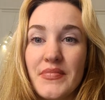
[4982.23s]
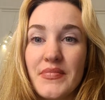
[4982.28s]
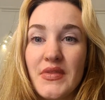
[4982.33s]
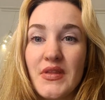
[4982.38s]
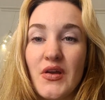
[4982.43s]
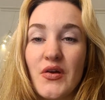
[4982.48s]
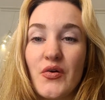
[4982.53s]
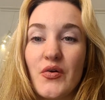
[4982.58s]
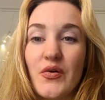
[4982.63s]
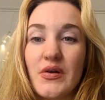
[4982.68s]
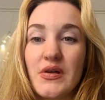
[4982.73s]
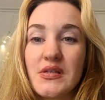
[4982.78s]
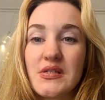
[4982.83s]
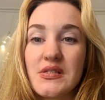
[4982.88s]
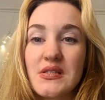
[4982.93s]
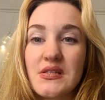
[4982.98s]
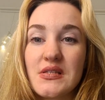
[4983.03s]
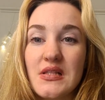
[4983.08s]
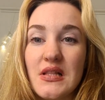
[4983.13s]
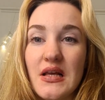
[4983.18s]
Or is
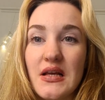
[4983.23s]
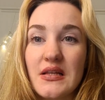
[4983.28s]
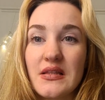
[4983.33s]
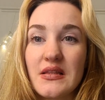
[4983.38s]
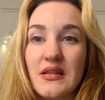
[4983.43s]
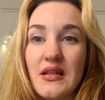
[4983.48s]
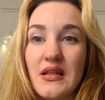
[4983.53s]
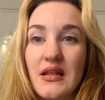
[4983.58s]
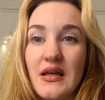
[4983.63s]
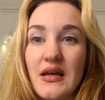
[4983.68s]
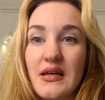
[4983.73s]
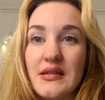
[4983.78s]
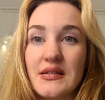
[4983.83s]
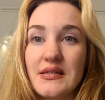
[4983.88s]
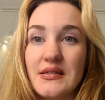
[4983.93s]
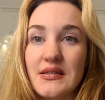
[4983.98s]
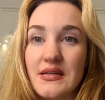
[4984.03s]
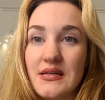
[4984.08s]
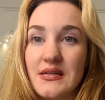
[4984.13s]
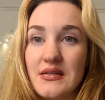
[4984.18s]
this like the
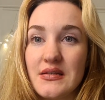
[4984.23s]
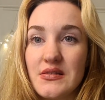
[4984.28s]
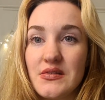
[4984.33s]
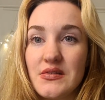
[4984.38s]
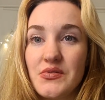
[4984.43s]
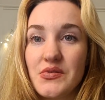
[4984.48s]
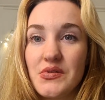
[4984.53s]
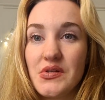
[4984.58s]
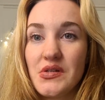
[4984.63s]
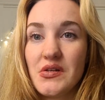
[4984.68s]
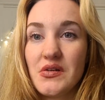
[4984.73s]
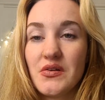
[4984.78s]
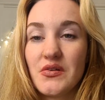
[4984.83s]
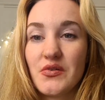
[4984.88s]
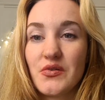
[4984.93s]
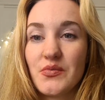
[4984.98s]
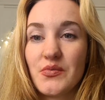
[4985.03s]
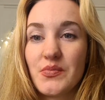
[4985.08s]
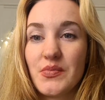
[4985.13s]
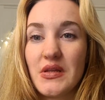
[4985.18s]
lightning as well? It
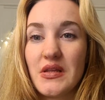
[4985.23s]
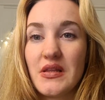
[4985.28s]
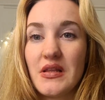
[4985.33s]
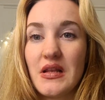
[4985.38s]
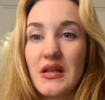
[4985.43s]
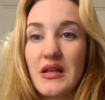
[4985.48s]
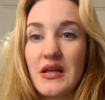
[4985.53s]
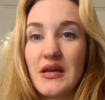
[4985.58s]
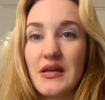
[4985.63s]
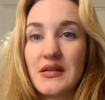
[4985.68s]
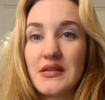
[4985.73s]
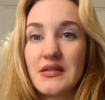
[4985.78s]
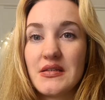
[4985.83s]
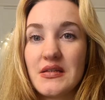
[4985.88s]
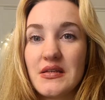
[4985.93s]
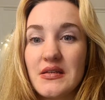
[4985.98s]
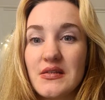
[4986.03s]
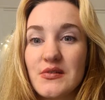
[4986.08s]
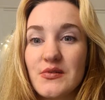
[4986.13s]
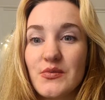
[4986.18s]
could be the
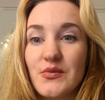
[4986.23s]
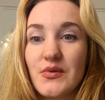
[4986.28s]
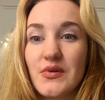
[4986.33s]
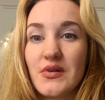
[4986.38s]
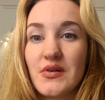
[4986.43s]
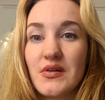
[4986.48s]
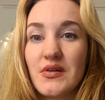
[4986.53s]
lightning as well.